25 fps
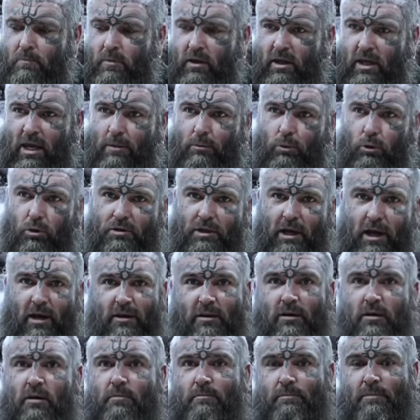Get more
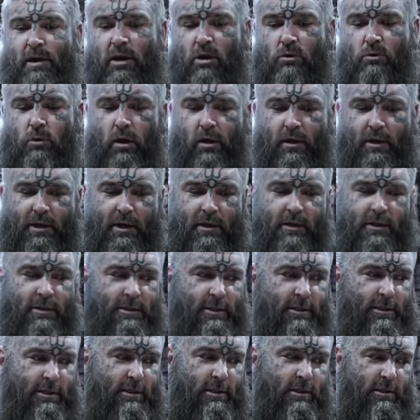done, better quality,
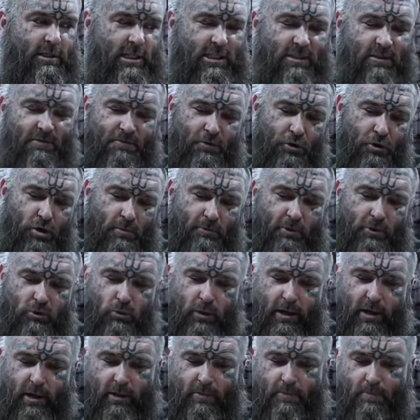get some food in
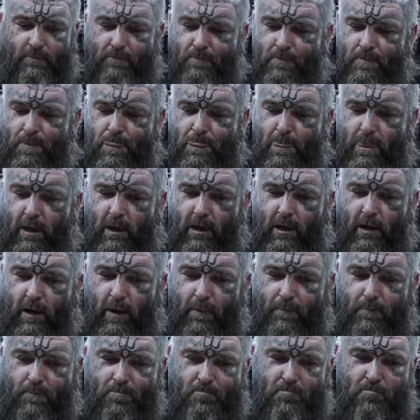between.
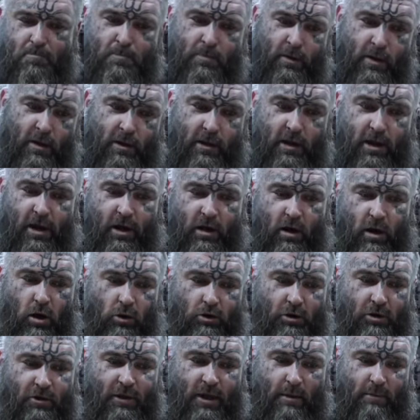You're going to hold
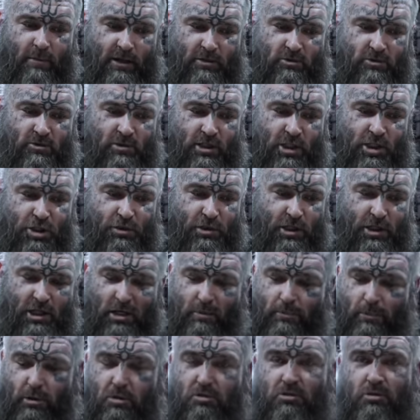on to that muscle tissue, and you're going to
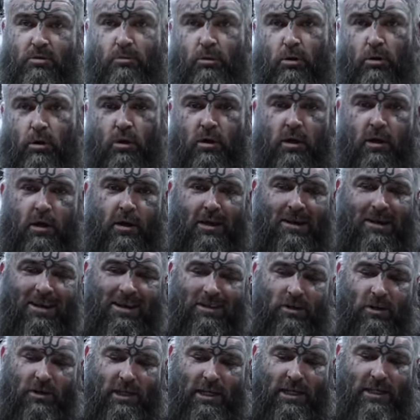build some more a
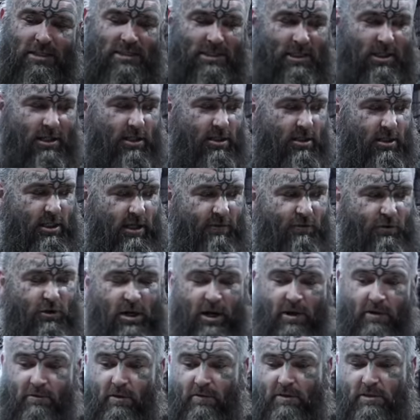lot easier if you
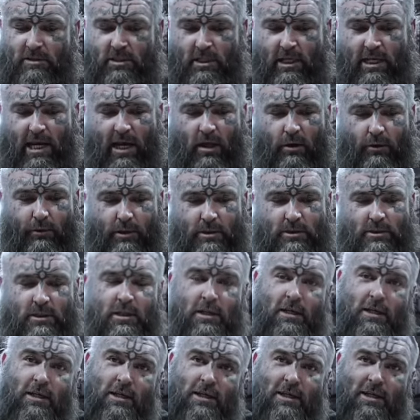have, obviously, calories
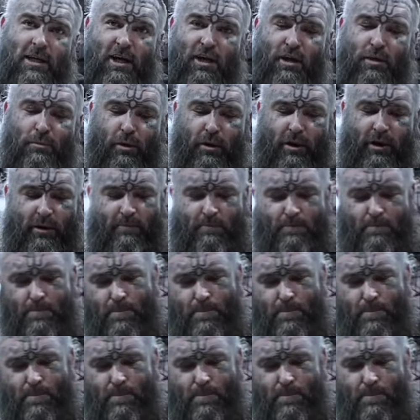in your body.